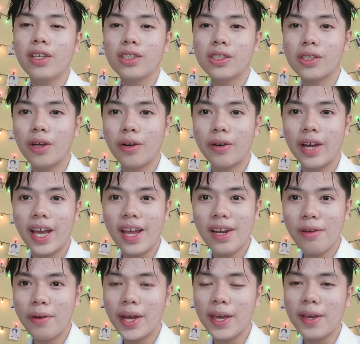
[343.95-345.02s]
So
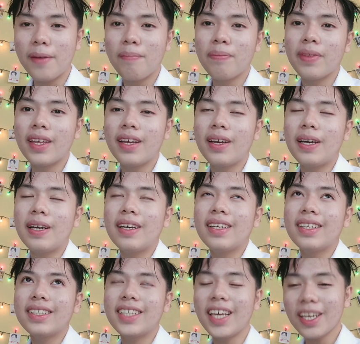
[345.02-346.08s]
anyway,
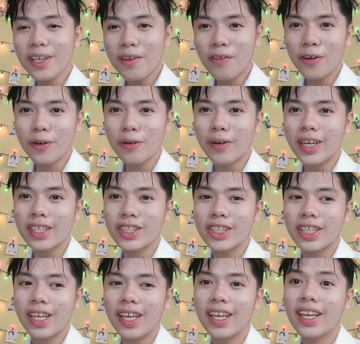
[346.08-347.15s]
thank you for
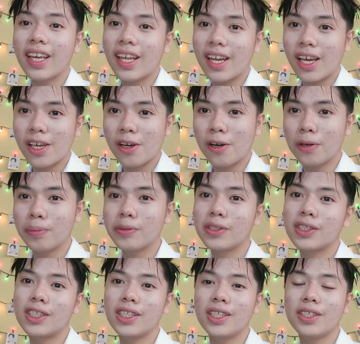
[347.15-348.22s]
watching and I hope to
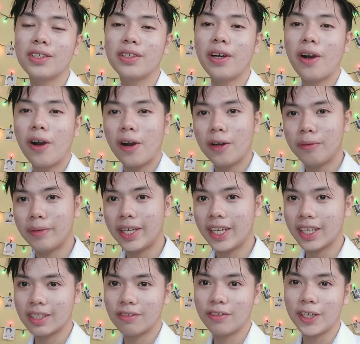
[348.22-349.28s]
see you on my
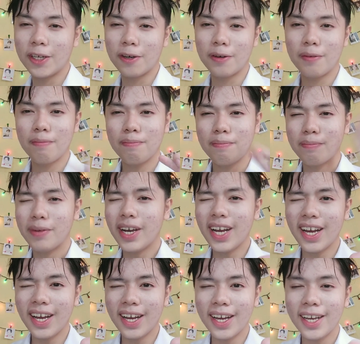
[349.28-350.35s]
next video.
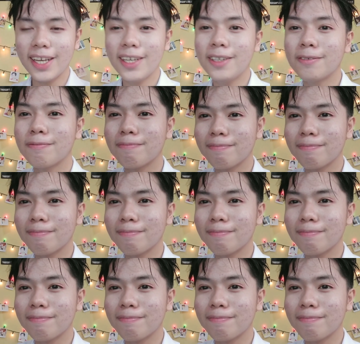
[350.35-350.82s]
Bye!